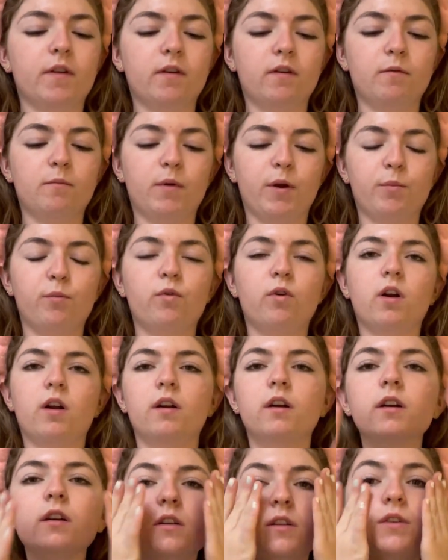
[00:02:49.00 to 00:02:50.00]
my
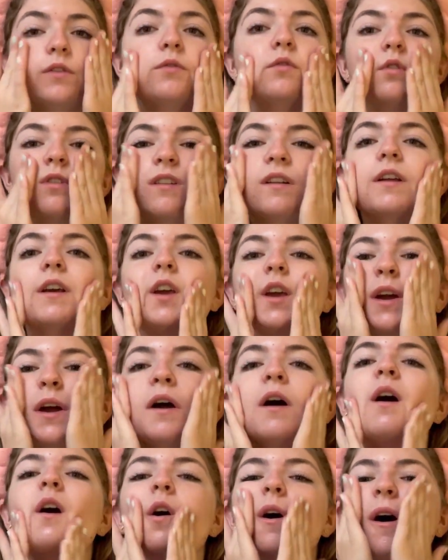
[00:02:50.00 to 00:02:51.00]
products usually.
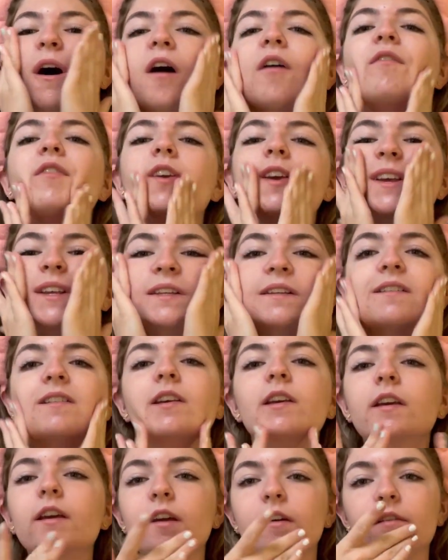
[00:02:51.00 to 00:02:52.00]
Obviously,